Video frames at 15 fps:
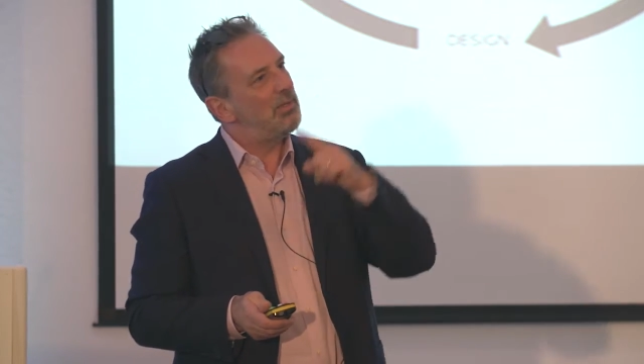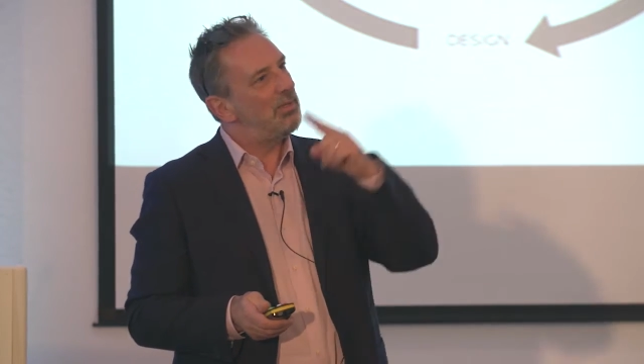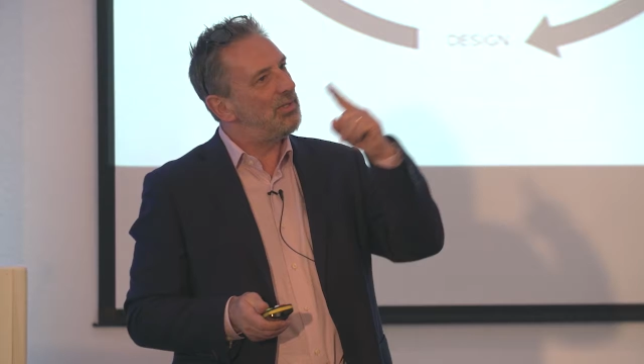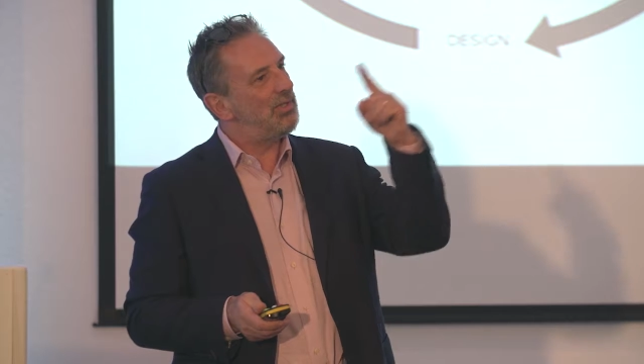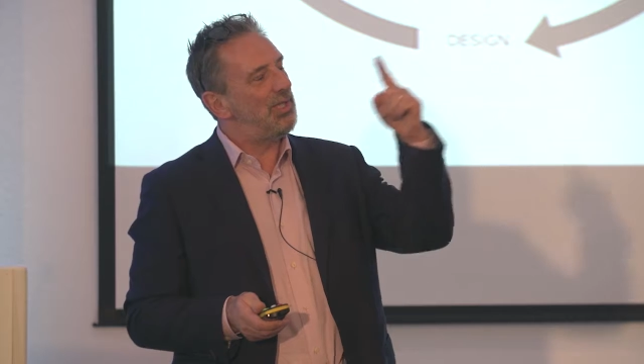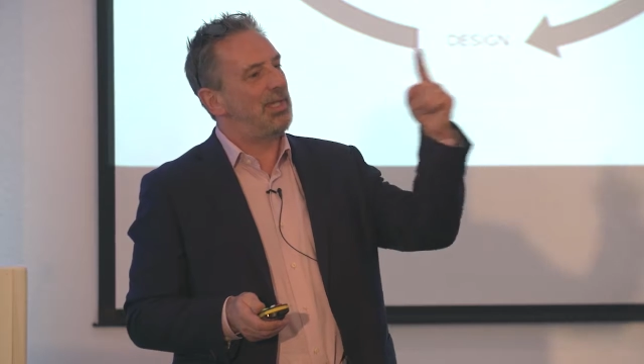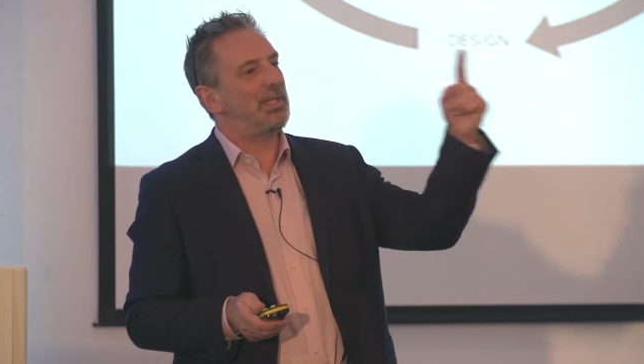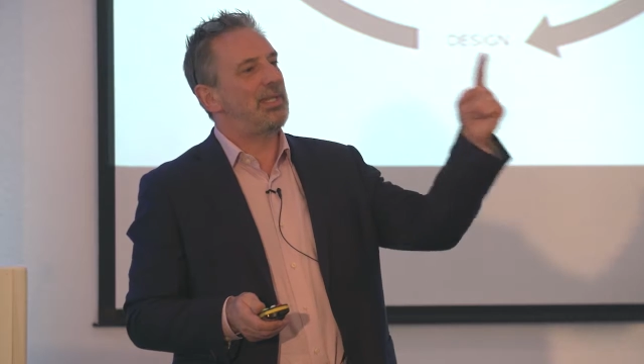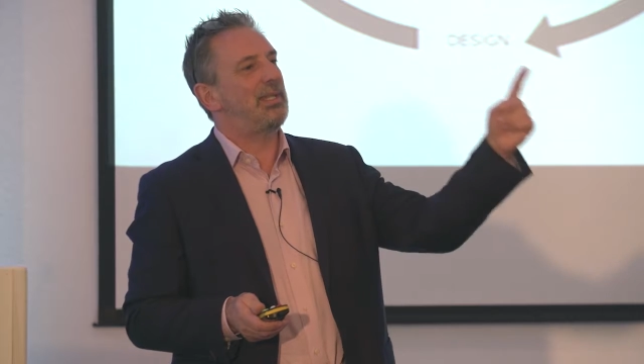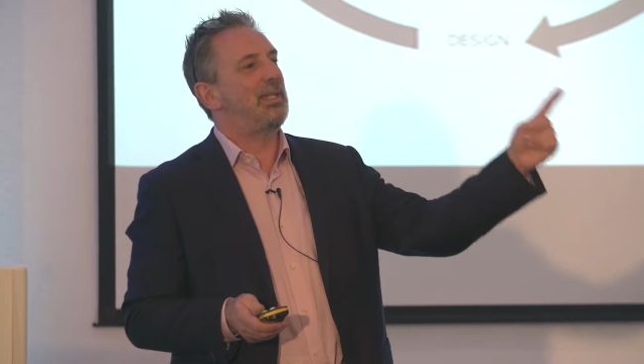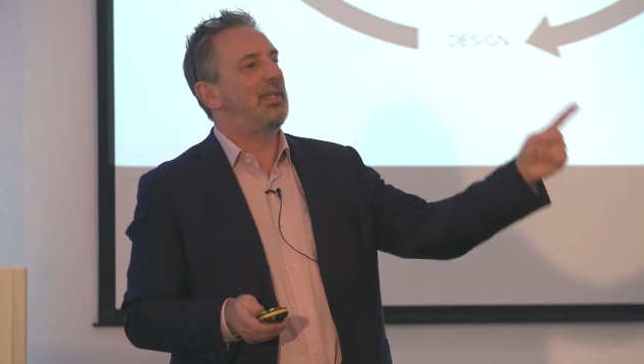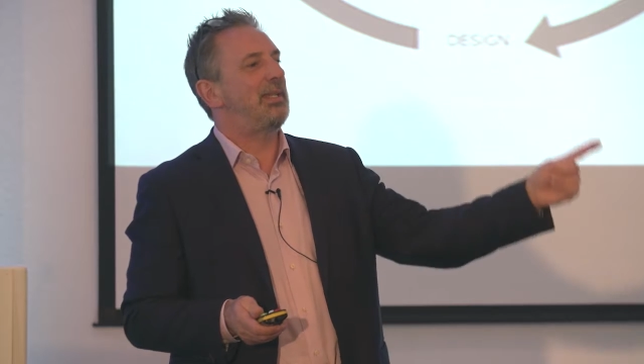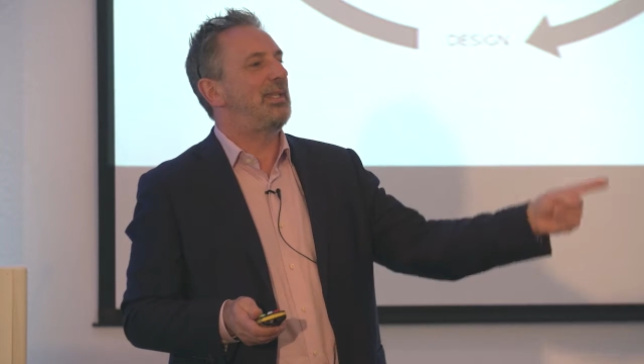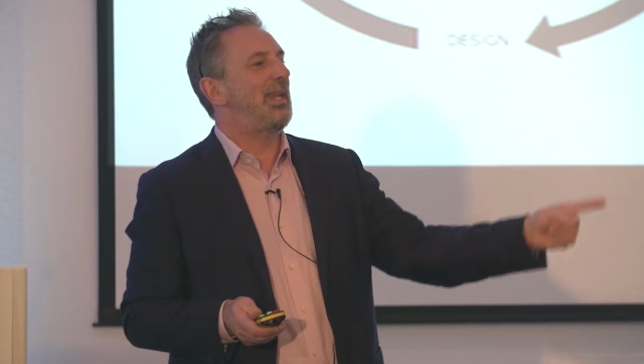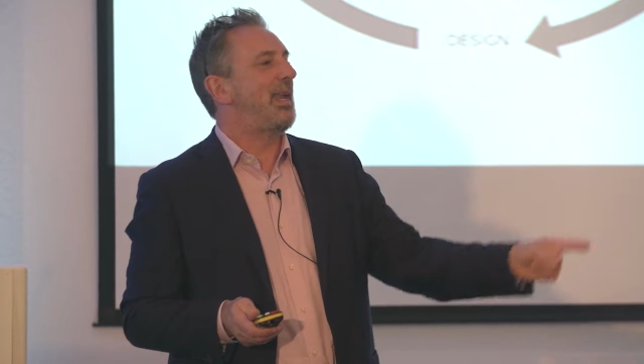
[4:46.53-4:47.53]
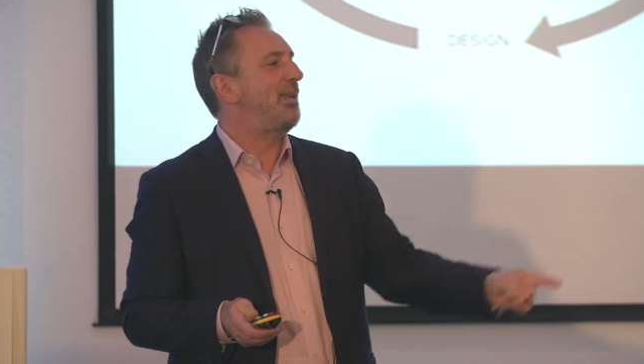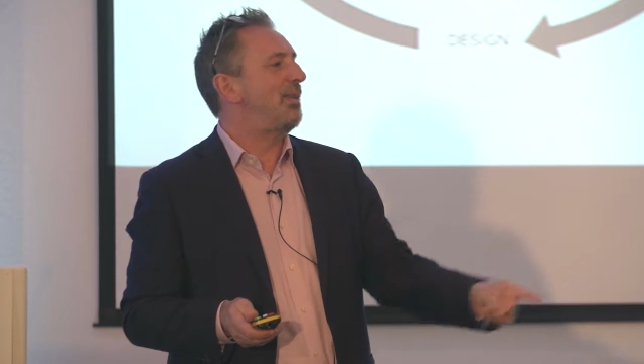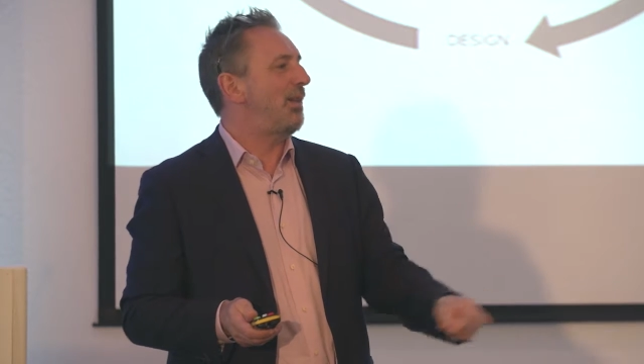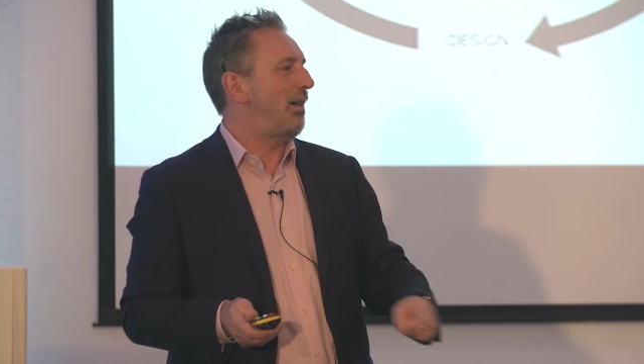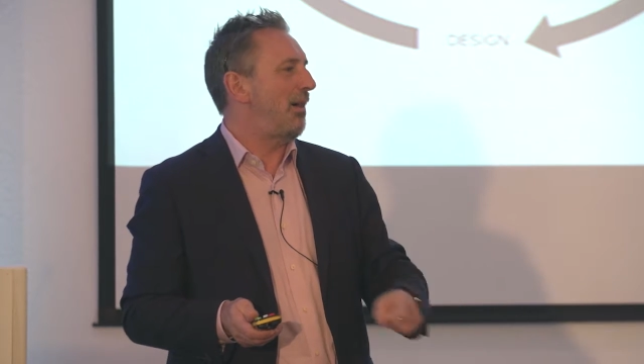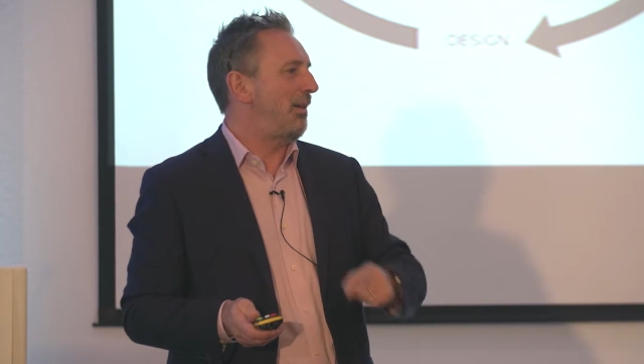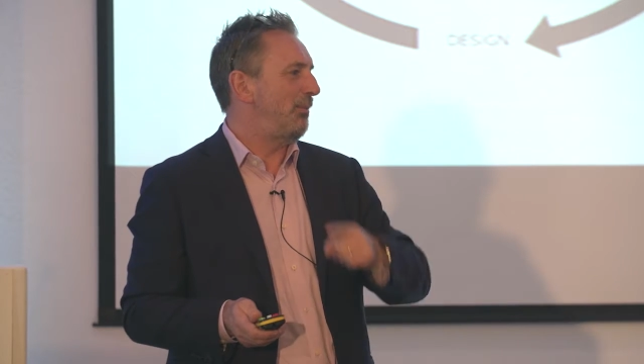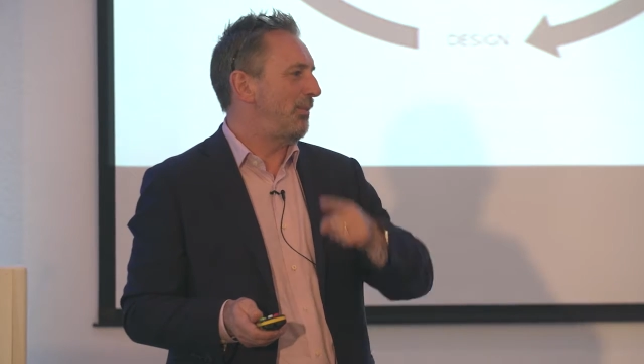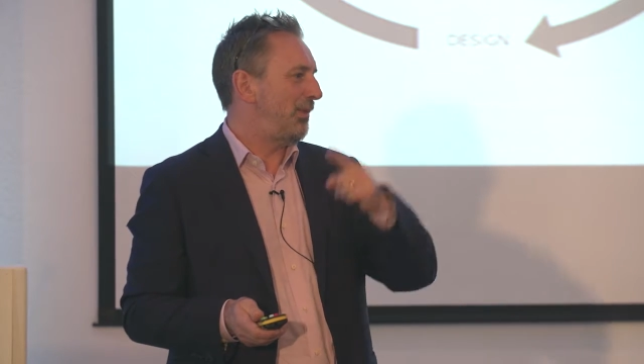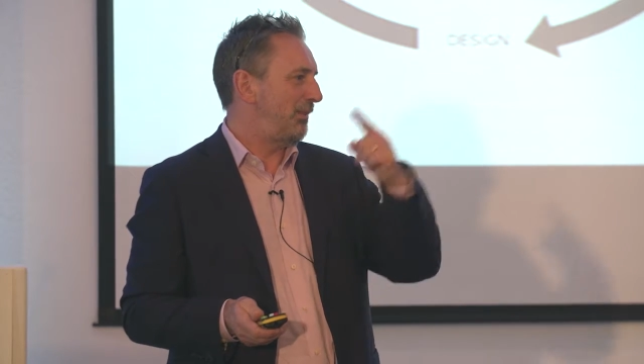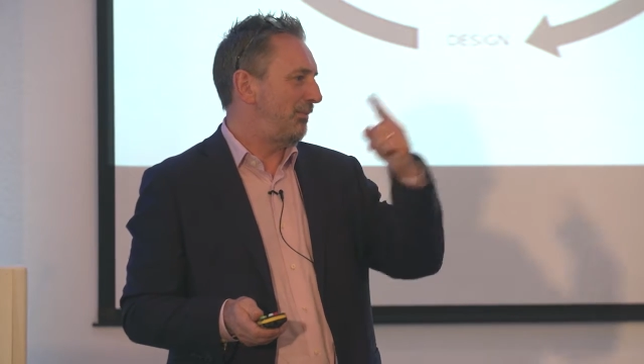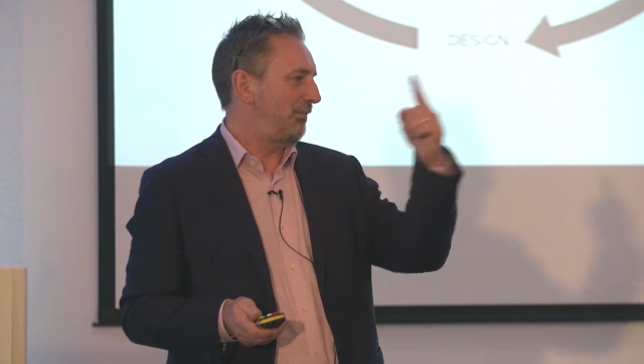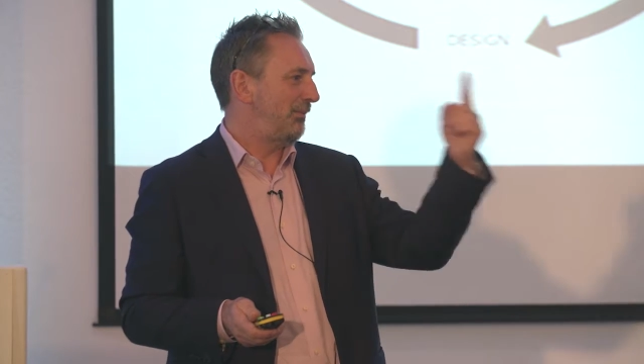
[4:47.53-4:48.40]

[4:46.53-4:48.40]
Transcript: 6 to 10 times.